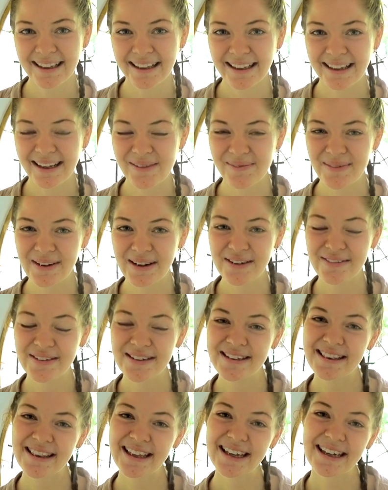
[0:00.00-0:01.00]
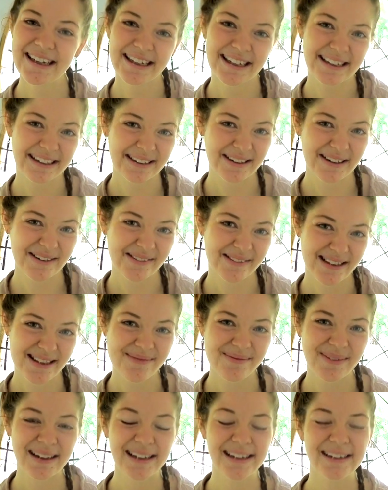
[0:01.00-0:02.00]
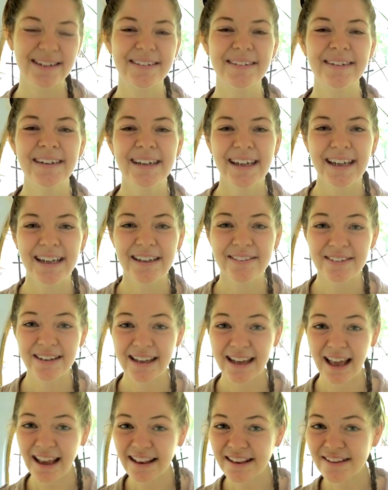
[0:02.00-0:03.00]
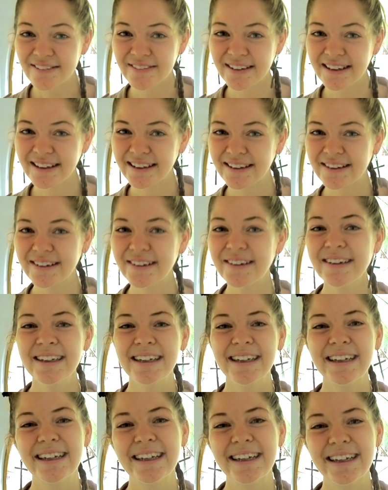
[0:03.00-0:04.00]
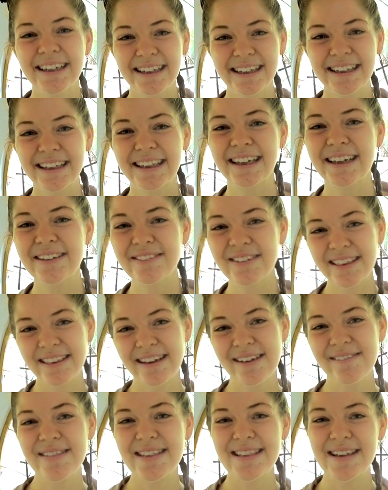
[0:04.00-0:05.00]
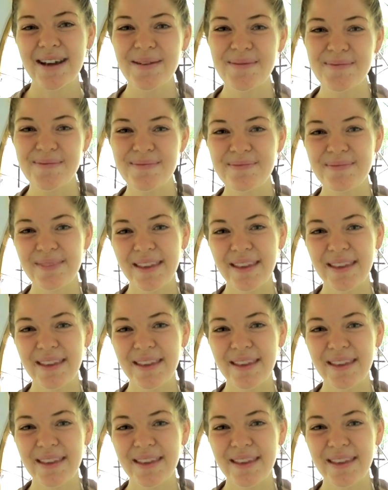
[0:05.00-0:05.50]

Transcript: Let me know what you think in the comments below. If you like the video, give it a thumbs up.